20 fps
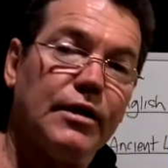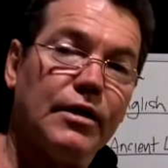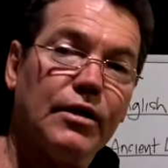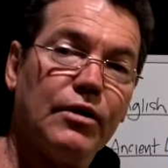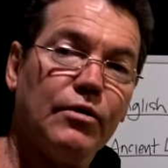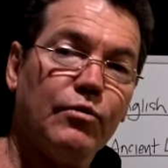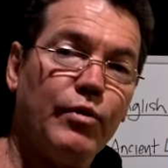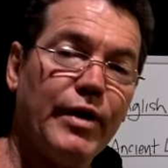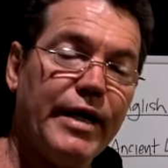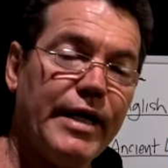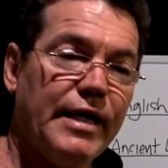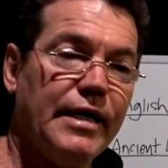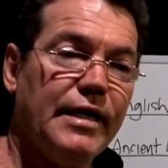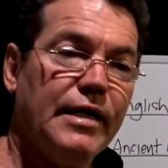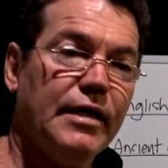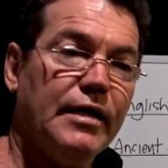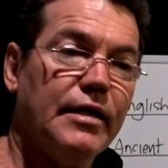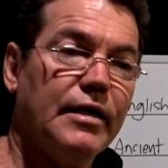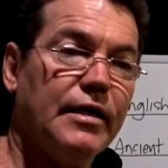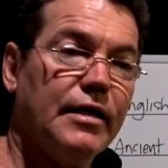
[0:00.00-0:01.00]

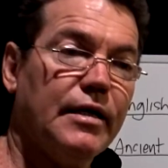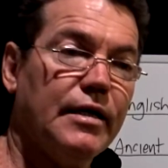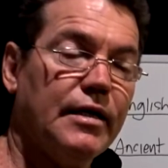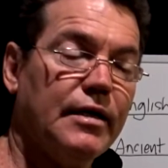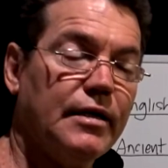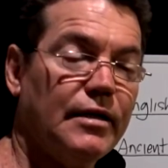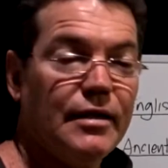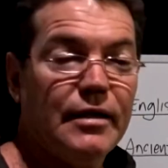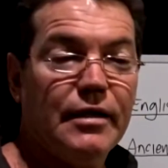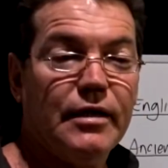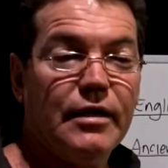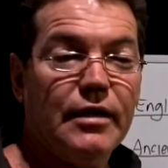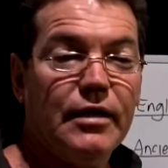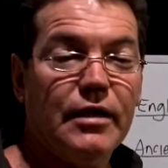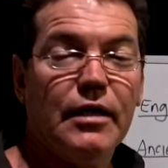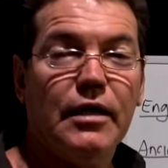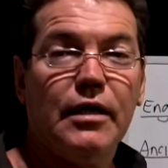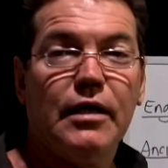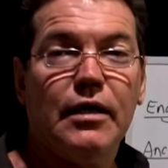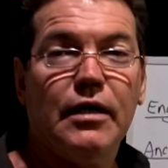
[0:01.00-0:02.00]
we
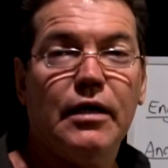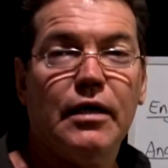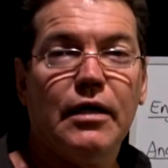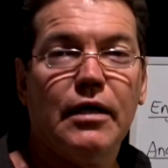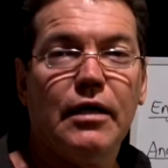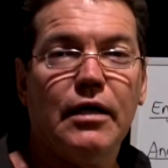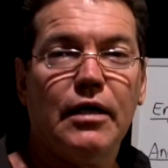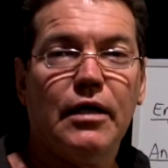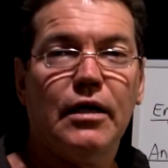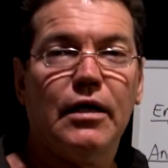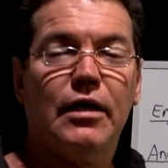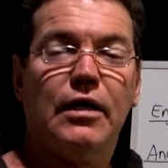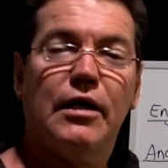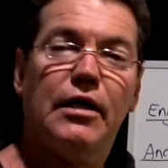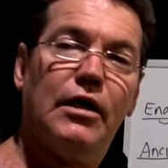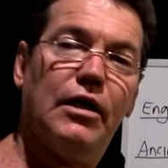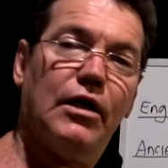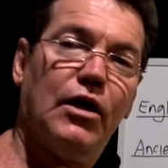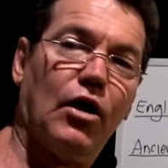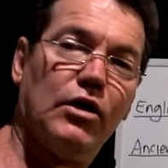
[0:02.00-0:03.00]

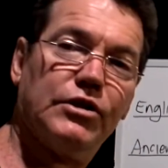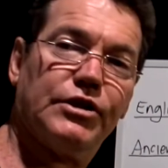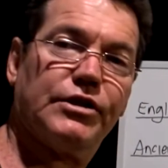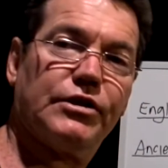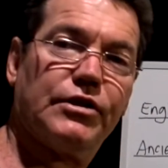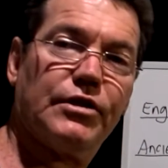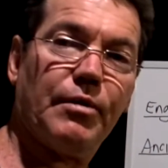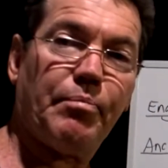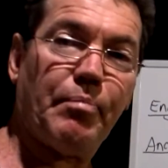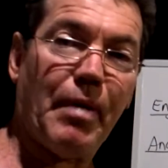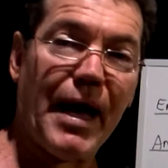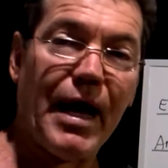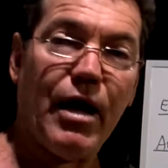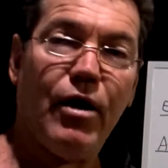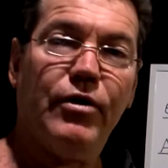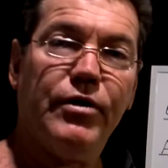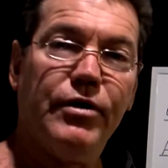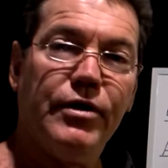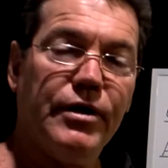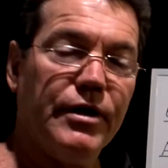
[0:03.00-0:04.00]
lost the
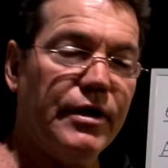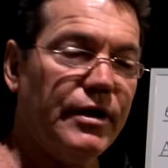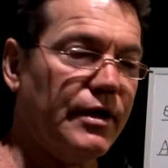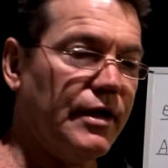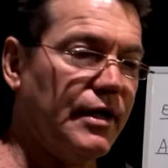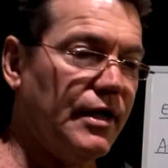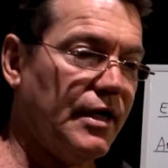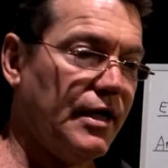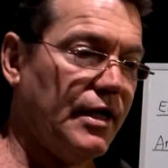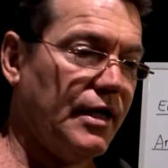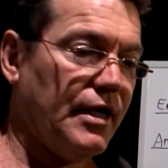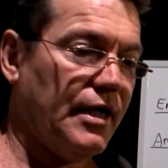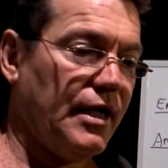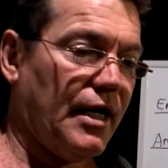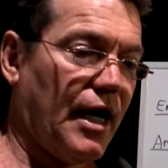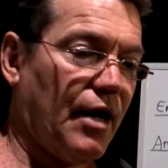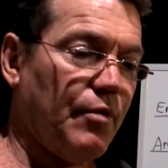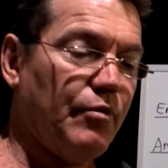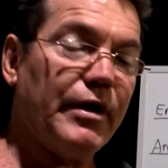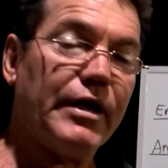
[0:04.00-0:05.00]
pound
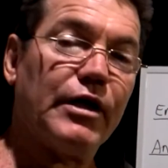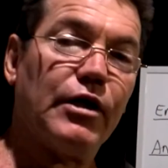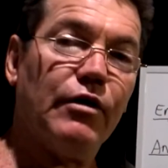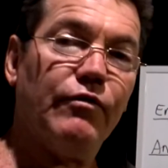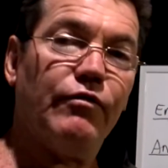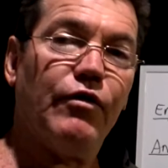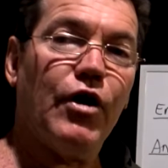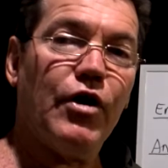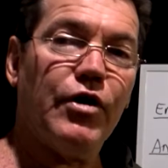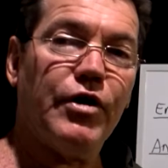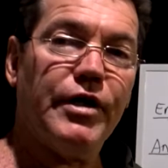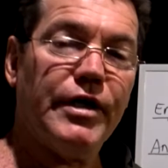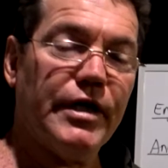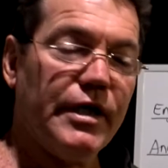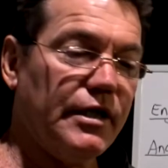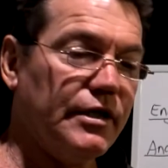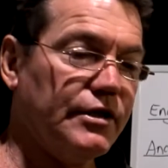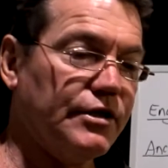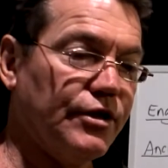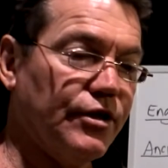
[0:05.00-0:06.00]
and we converted
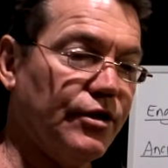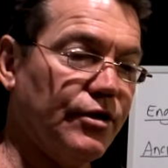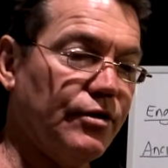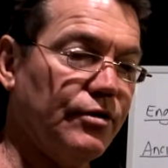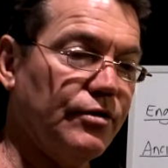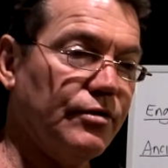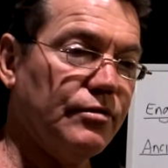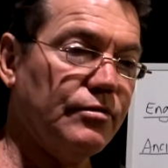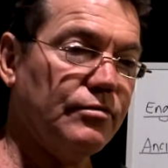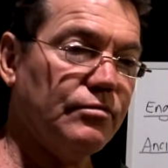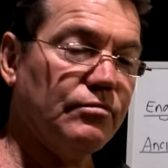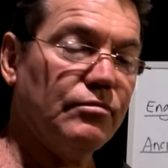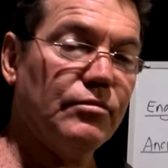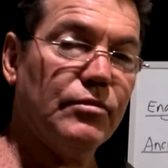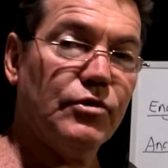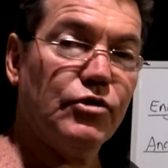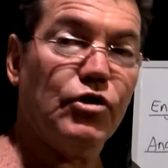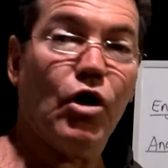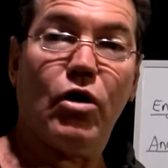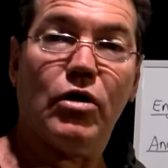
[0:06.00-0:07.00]
into
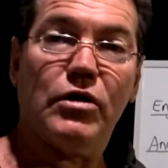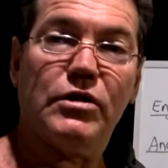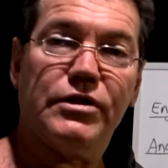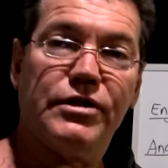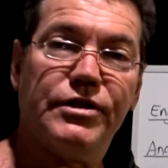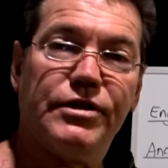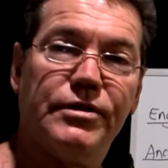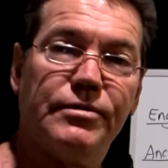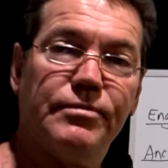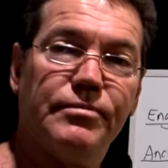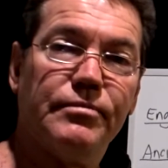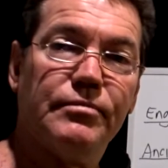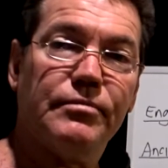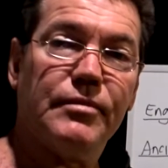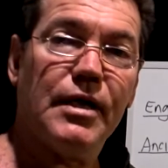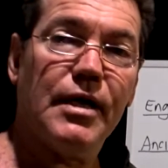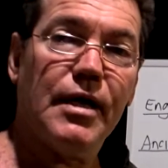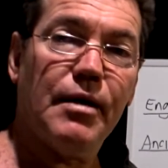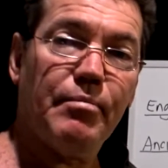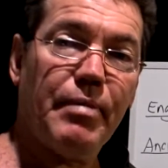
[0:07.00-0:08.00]
dollars,
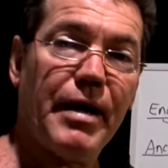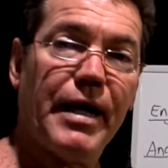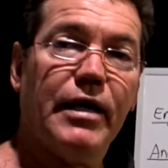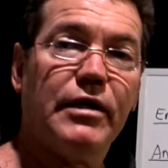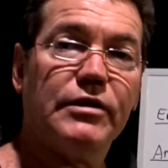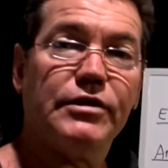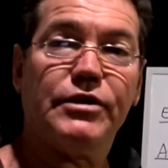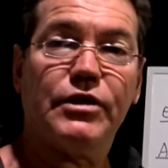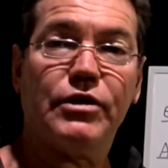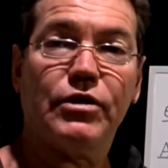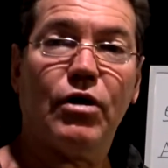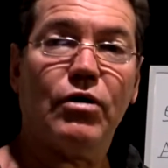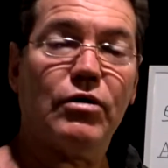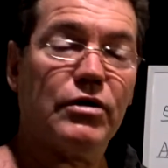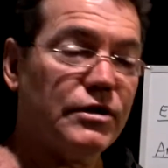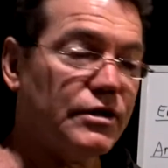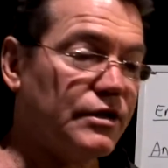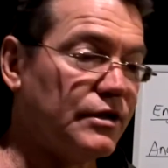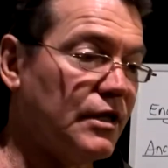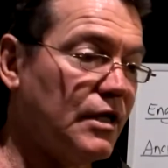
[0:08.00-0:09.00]
pounds and
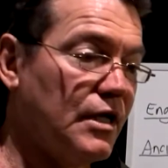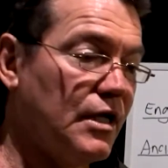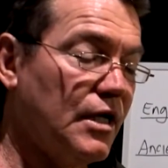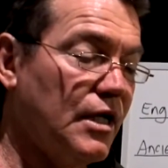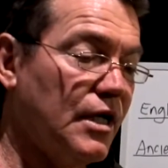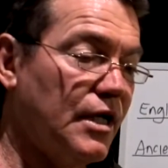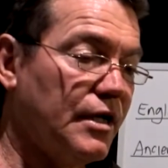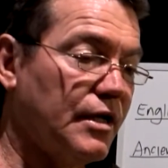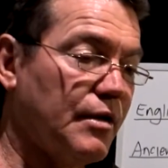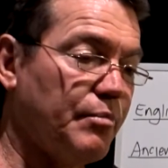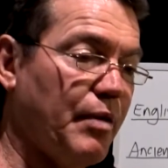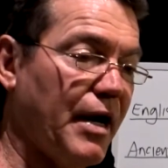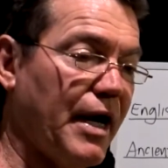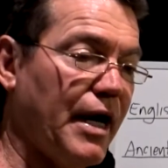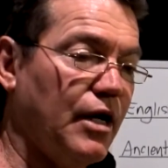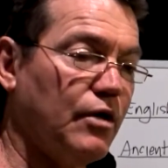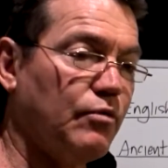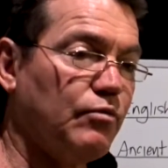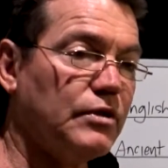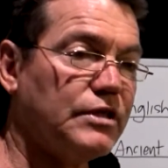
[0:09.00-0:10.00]
dollars. The
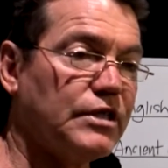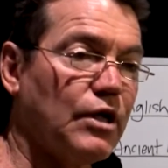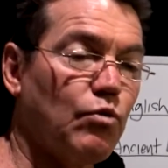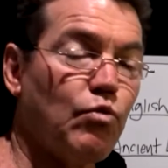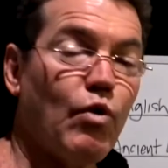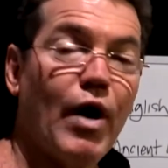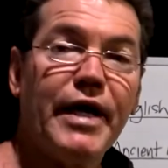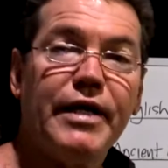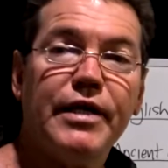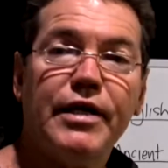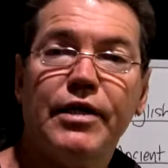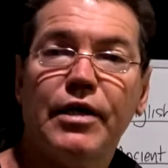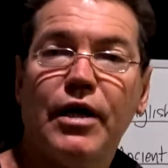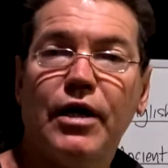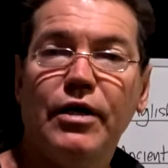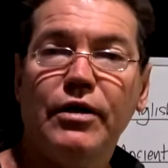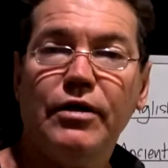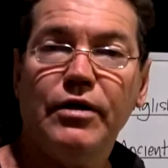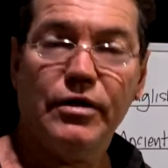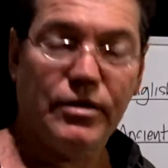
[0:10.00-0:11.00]
pound was a weighted
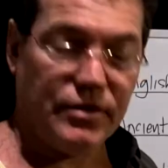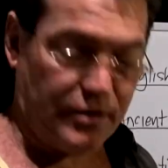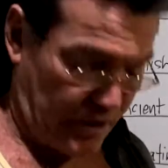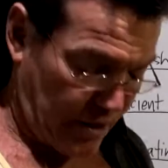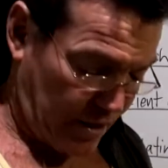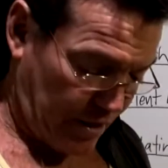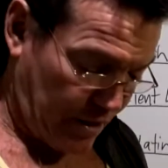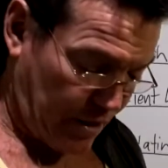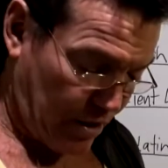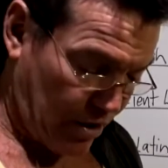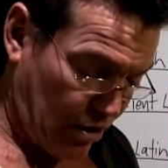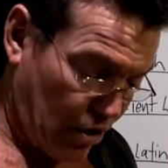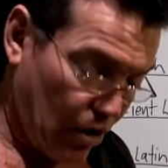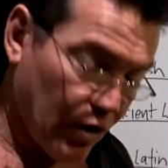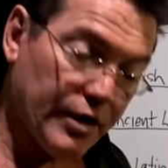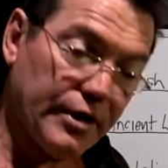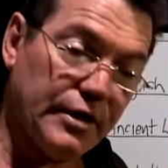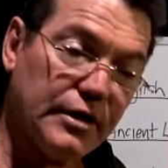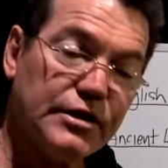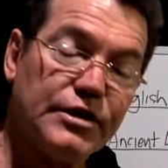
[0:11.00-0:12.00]
note
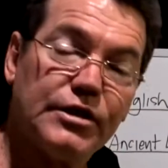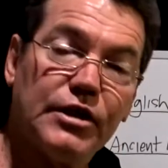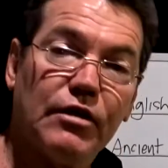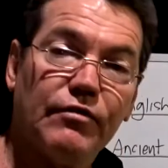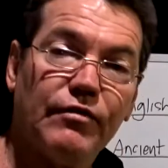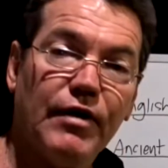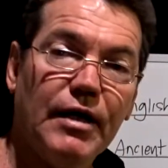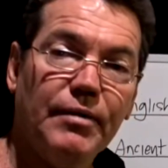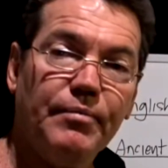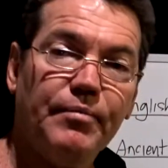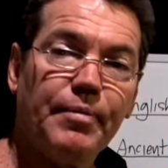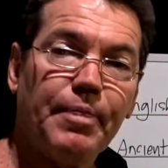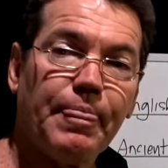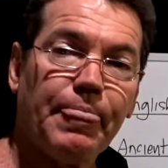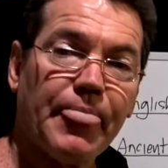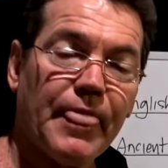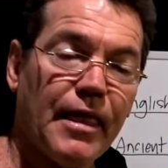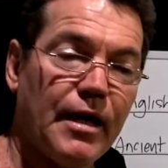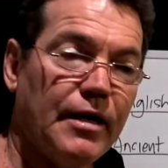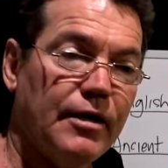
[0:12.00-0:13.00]
on silver,
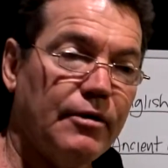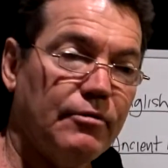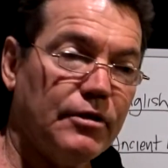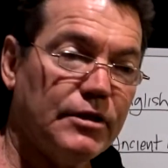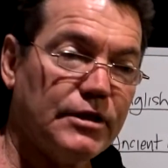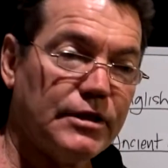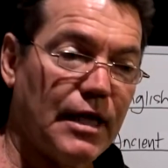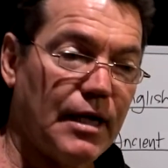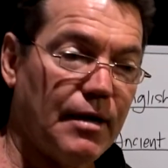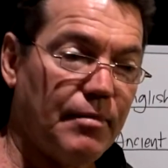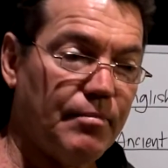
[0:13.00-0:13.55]
was